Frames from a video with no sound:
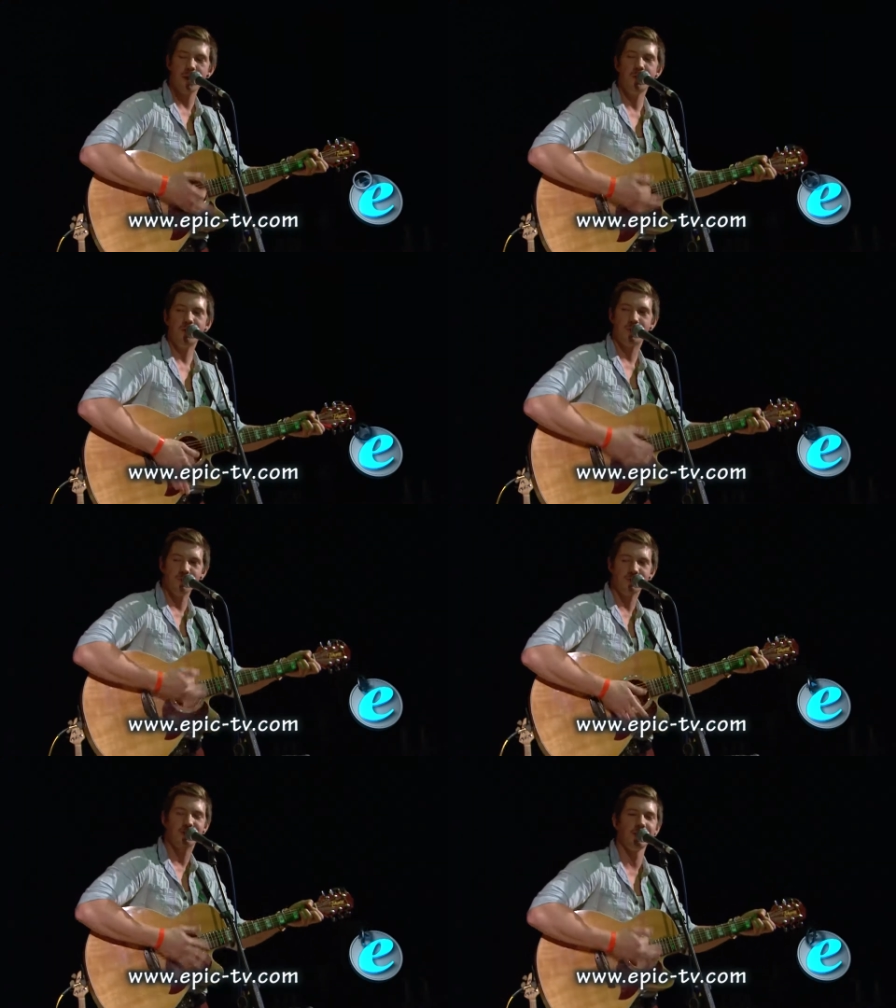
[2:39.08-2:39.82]
whole
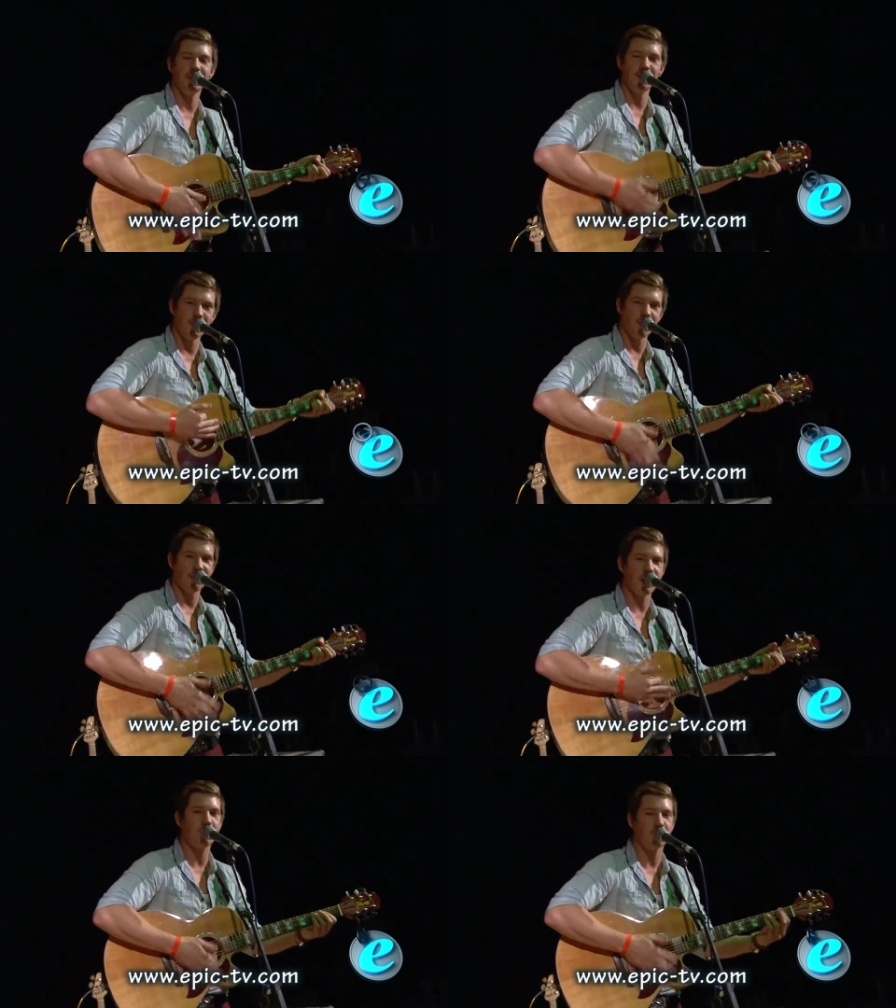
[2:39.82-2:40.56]
crew's gonna know,
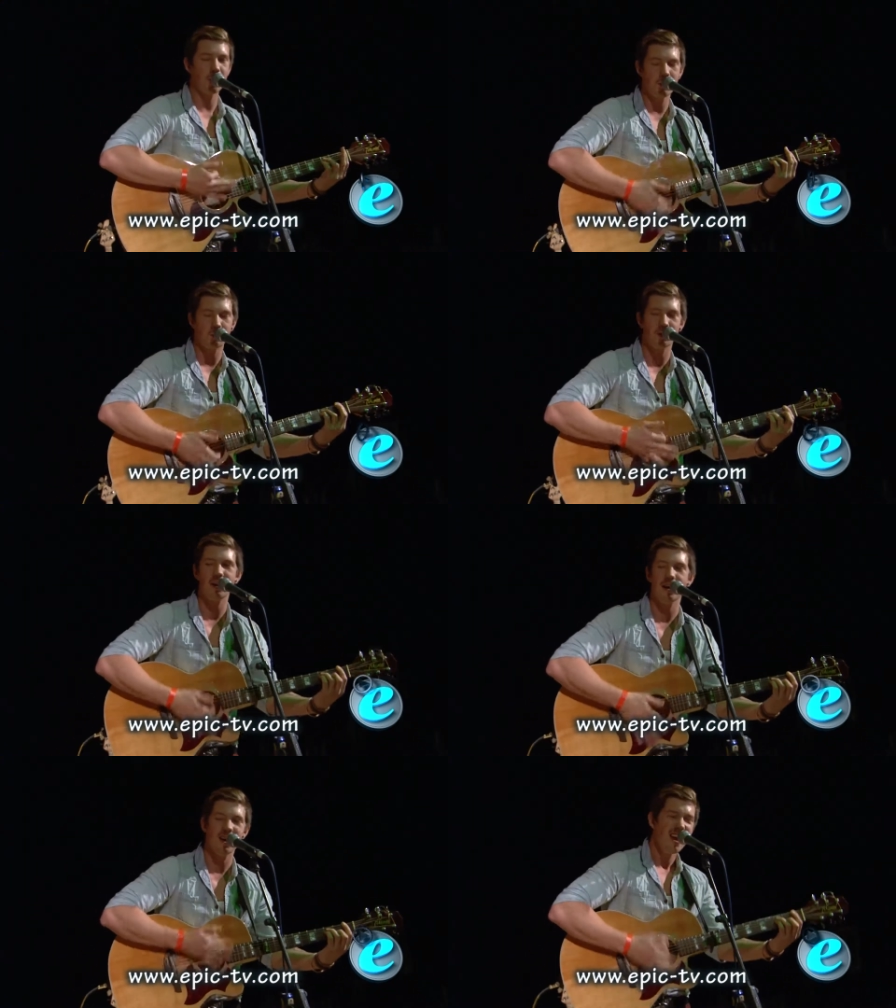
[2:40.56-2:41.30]
yeah,
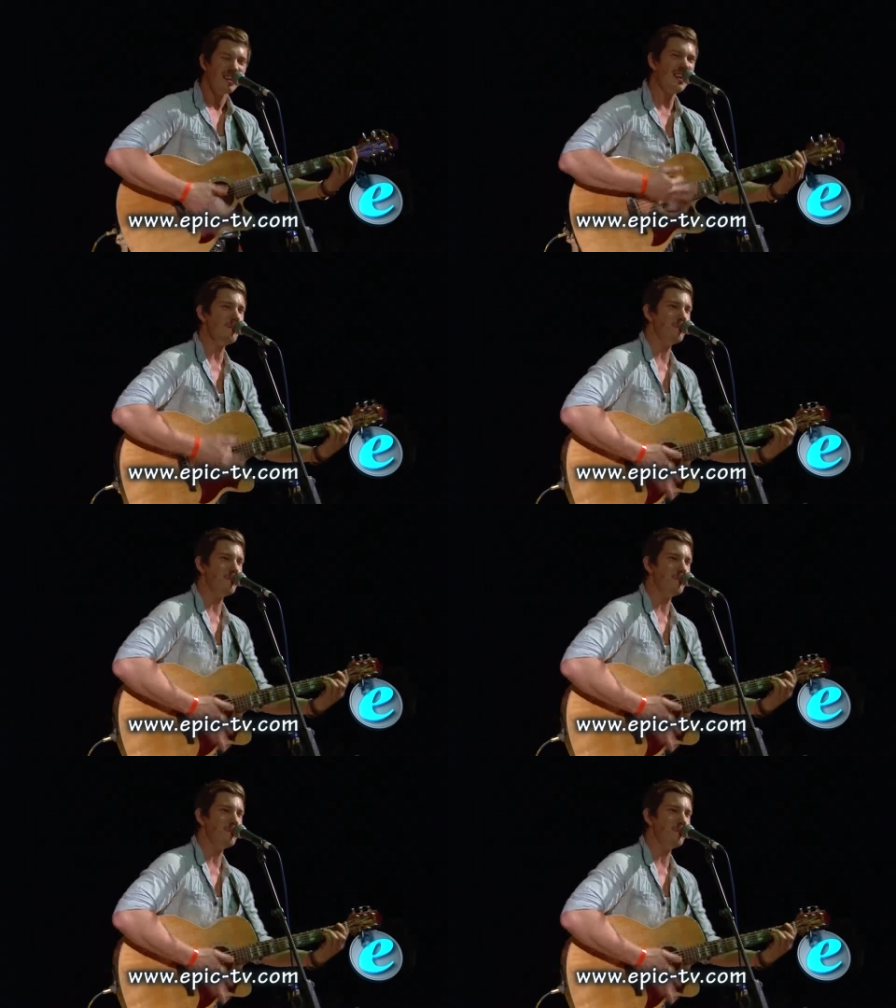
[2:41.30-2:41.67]
baby. Yeah,